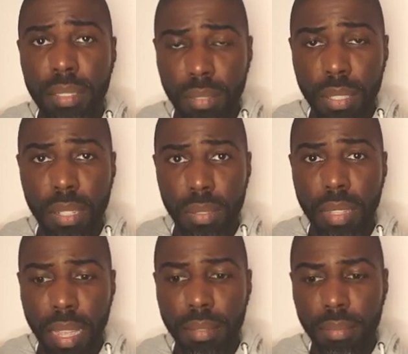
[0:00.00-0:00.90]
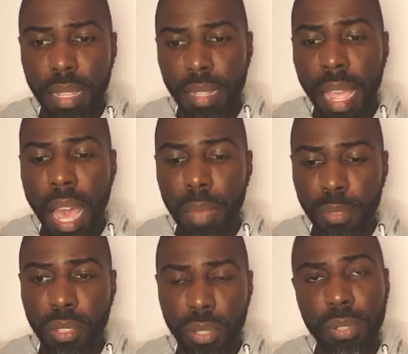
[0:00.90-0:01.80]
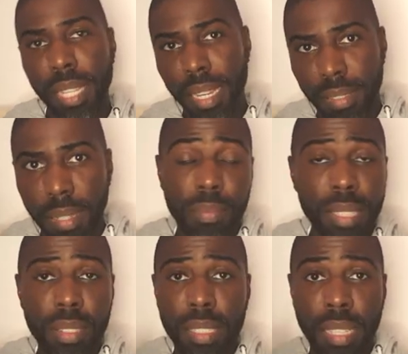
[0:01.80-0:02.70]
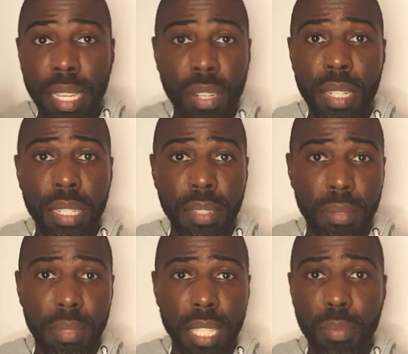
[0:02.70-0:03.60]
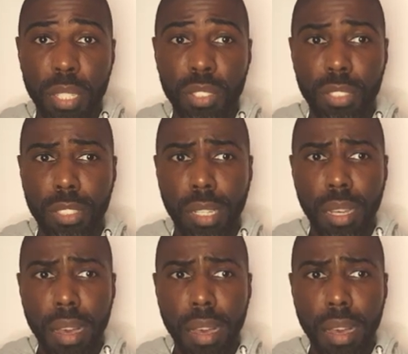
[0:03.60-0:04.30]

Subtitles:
you know, that helped to create Madonna's iconic image.